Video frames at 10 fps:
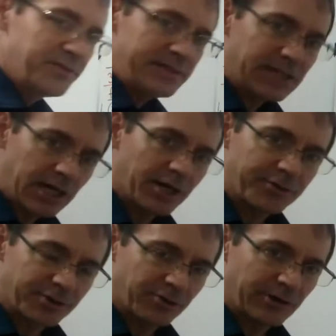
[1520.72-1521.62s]
the
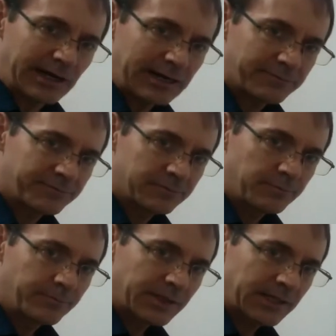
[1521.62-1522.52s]
other graph,
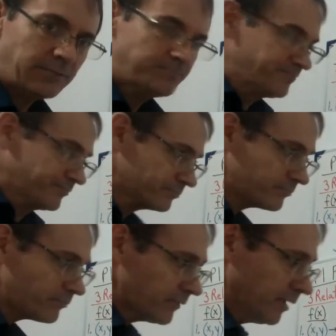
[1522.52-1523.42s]
okay?
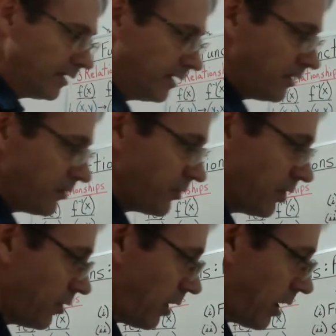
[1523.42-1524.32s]

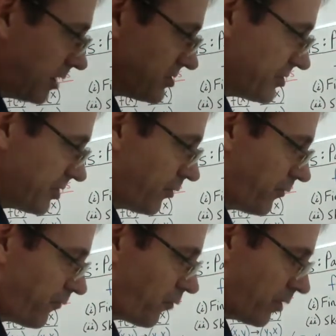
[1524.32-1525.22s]
So our 0,
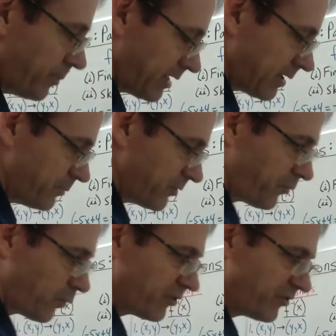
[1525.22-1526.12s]
4 becomes
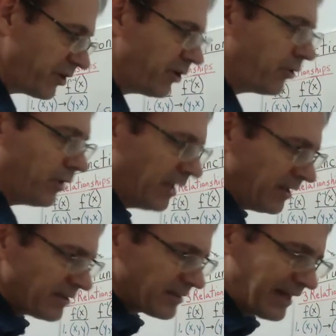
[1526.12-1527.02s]
4, 0.
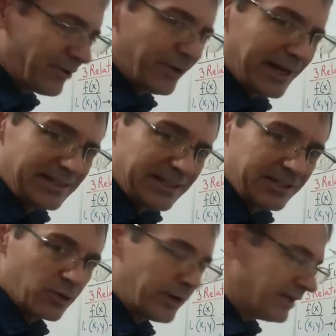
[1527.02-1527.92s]
That one I
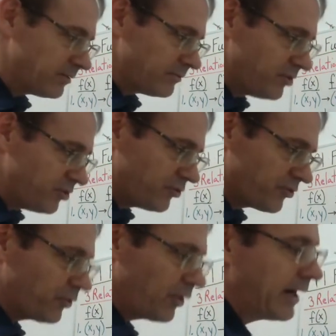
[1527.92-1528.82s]
didn't quite do
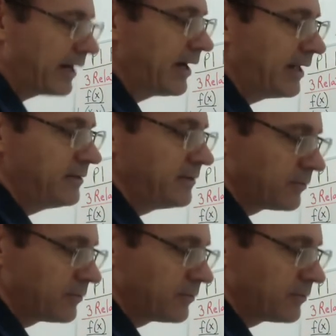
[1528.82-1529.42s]
so hot on,